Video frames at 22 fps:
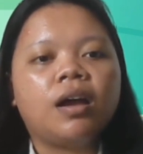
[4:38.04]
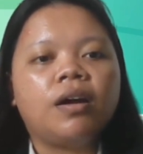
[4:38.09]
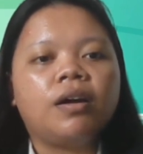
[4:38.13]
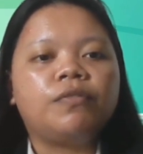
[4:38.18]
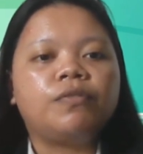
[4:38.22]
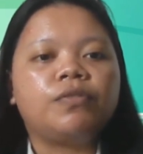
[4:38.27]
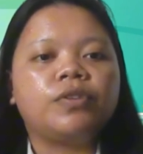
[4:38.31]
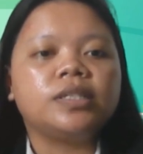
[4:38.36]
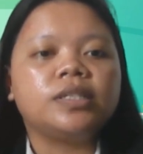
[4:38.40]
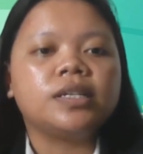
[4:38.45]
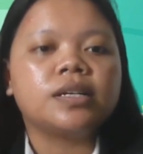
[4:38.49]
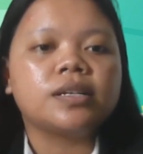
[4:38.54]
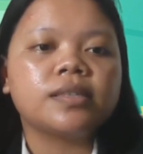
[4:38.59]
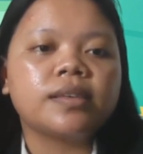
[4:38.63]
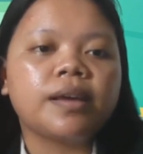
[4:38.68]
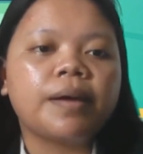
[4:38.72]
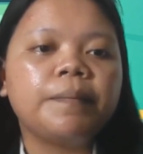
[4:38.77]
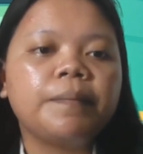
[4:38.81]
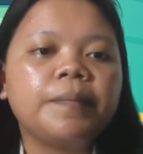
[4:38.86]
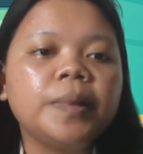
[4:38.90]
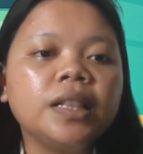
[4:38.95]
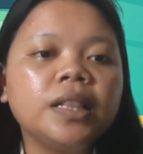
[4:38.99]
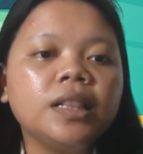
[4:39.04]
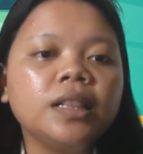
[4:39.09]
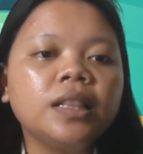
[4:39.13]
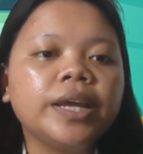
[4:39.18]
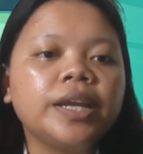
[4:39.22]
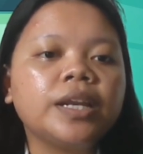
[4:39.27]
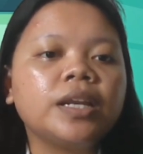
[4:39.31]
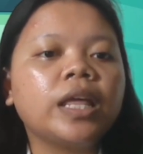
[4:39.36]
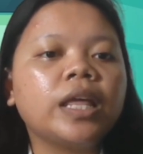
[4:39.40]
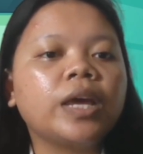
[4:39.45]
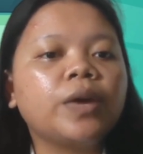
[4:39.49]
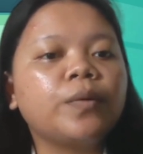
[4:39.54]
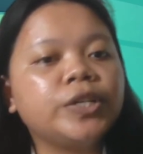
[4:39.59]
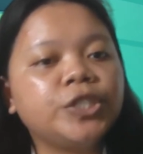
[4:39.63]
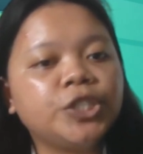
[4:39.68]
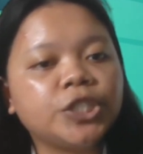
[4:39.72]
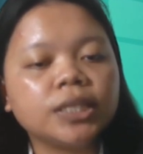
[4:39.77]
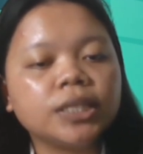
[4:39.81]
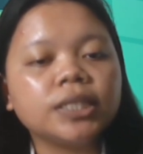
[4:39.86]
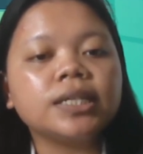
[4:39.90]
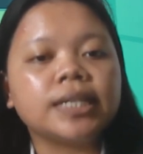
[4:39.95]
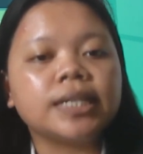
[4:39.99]
For the example, in
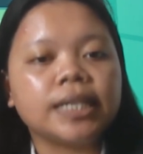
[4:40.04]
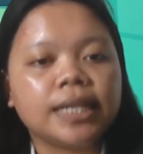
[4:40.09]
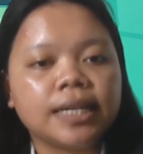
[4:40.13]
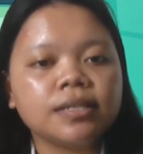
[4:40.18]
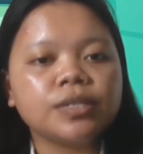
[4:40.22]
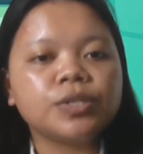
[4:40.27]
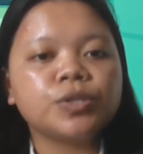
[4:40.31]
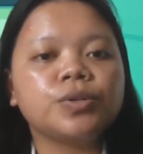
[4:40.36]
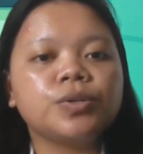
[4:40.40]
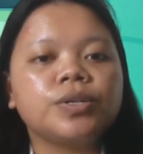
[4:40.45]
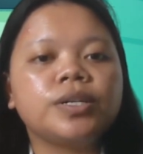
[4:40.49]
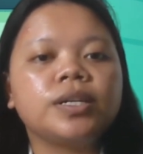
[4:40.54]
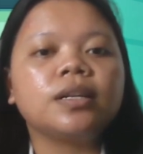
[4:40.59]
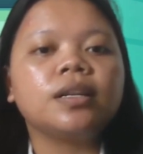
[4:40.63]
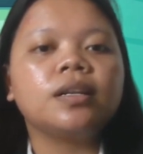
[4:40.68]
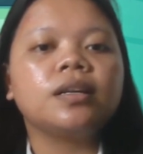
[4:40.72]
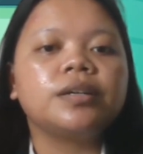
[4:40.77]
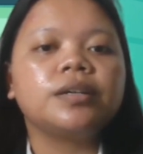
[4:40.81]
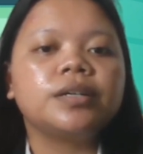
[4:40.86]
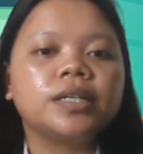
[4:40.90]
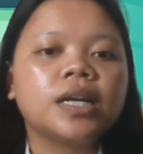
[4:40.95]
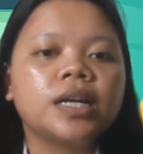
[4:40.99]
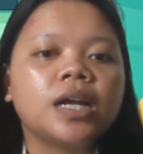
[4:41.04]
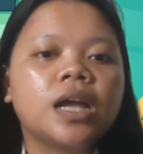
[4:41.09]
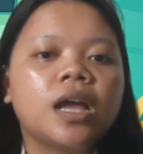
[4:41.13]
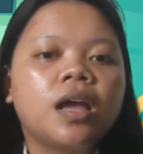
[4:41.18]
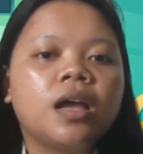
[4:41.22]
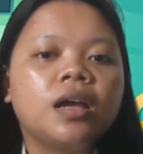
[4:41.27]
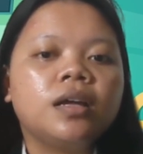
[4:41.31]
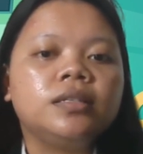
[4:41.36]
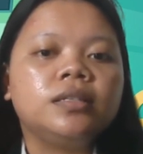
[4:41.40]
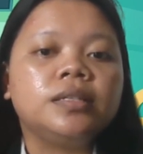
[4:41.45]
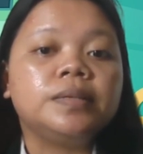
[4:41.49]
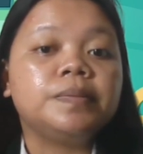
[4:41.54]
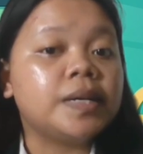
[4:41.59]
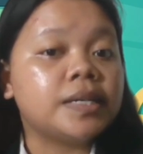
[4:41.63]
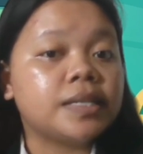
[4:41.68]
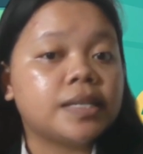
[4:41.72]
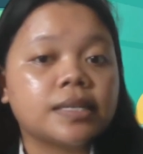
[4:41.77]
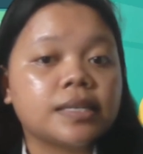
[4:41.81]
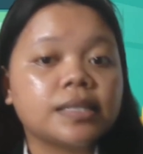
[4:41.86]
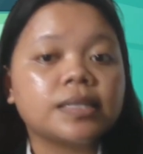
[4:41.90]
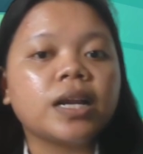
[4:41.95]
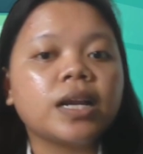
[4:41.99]
language learning, students learn the
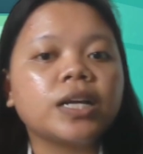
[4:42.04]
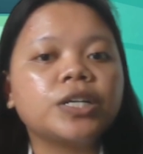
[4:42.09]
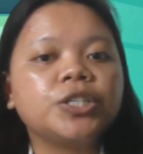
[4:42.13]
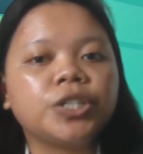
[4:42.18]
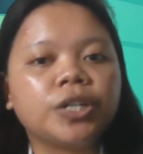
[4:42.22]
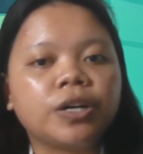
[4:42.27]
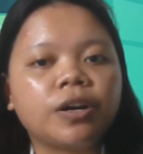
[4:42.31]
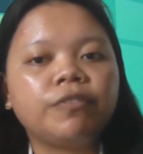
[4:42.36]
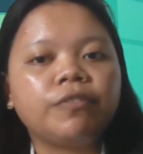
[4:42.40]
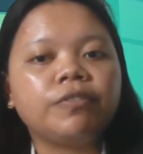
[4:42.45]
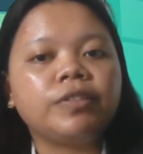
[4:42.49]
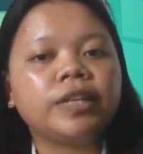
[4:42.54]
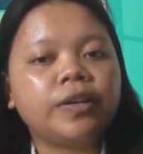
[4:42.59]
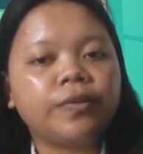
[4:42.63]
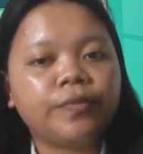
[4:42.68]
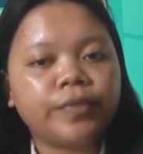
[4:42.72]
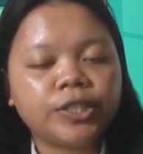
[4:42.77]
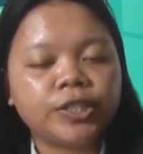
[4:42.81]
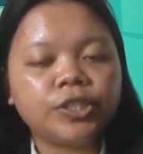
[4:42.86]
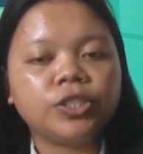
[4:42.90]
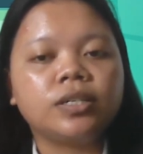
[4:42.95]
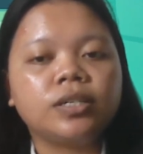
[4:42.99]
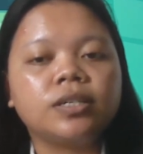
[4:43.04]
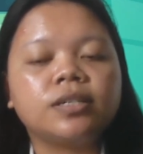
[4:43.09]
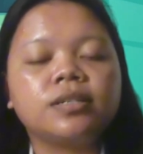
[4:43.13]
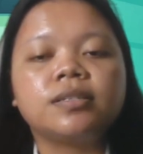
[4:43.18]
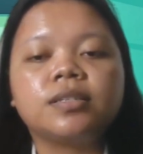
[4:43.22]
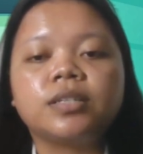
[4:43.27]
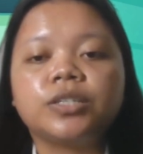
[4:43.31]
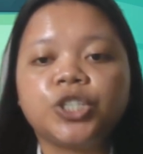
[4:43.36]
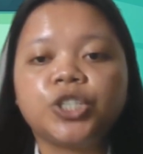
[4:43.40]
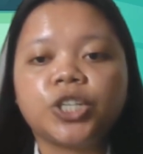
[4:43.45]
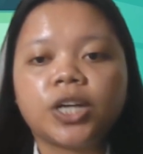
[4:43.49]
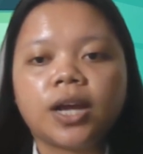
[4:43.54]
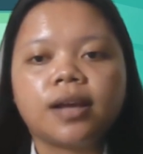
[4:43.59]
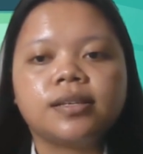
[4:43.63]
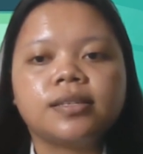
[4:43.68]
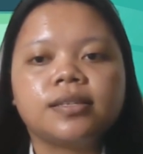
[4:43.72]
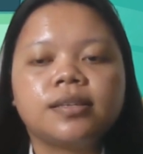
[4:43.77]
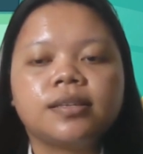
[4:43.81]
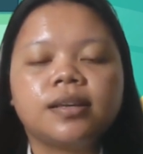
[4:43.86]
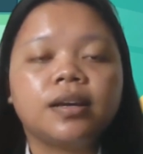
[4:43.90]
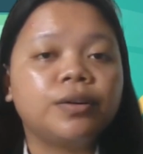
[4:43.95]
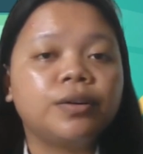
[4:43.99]
basic structure of language, such
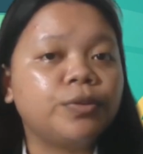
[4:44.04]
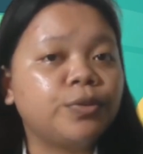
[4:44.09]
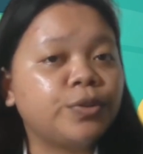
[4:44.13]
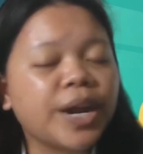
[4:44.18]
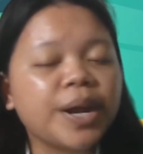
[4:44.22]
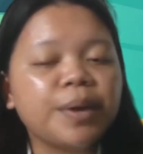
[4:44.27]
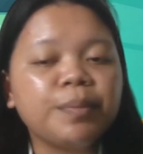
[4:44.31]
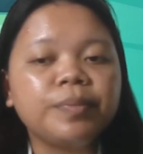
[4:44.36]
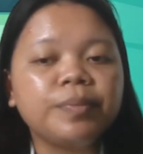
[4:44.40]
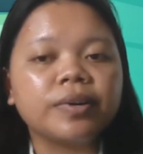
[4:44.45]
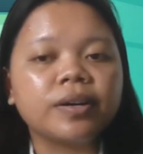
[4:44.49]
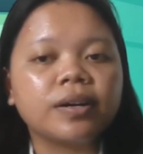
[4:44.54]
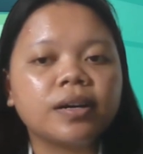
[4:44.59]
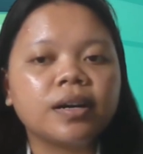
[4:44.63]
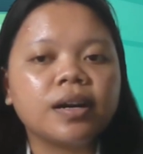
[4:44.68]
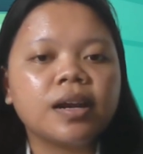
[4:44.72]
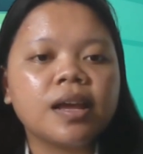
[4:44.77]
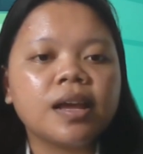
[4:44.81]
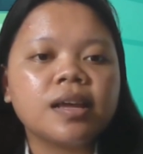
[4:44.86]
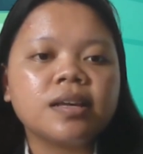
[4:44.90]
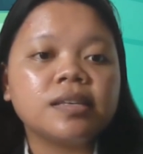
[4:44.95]
as grammar,